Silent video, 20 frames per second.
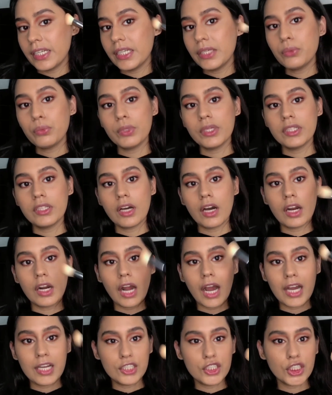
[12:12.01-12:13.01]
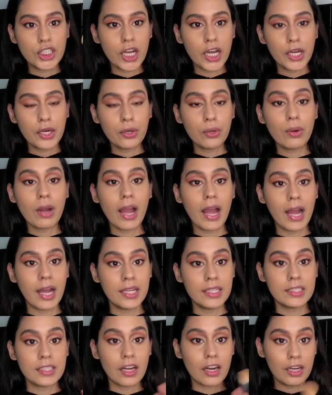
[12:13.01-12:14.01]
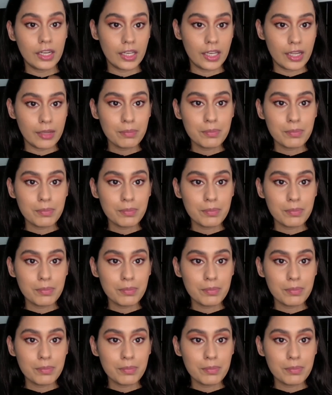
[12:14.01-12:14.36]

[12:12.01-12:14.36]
with our eyeshadow and our lips.